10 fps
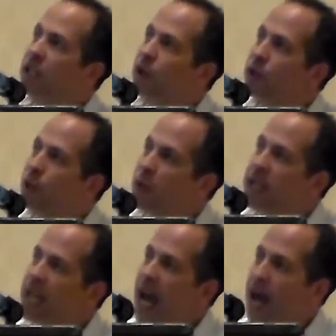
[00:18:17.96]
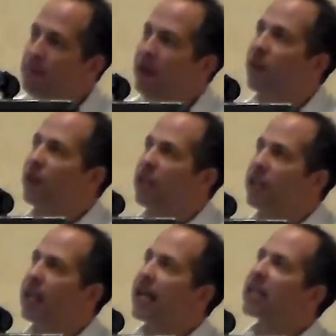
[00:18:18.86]
So to recap
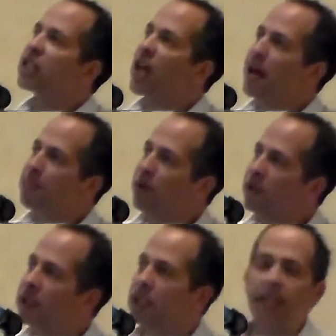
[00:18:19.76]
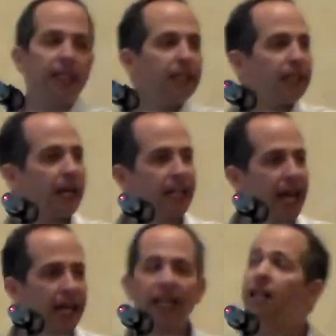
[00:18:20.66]
the example,
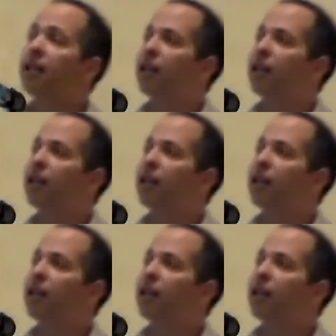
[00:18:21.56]
again,